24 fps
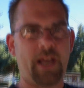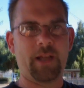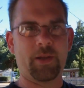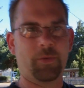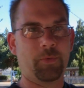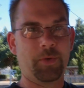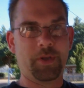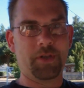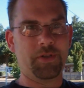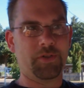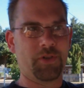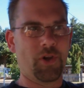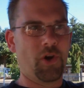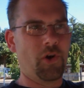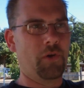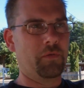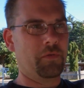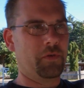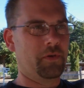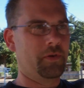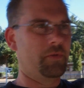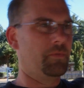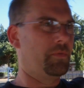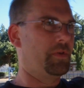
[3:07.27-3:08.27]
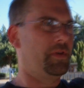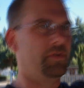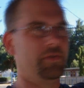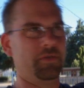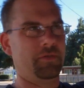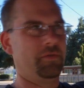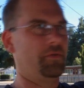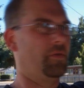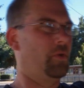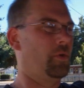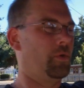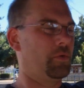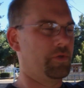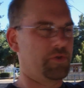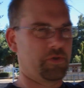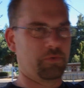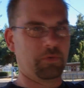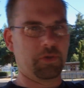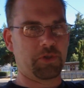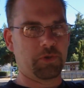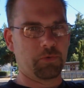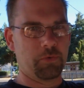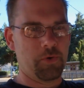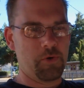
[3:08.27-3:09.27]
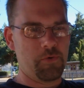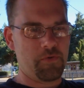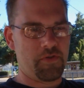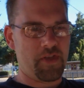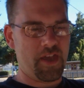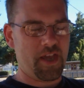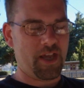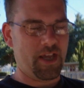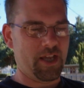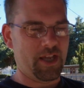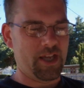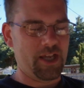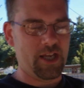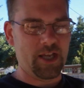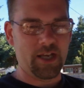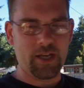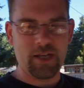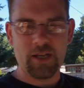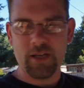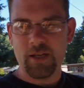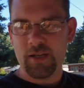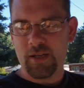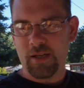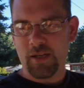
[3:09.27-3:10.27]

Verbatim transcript: Halloween's over and we do the whole switcheroo thing again.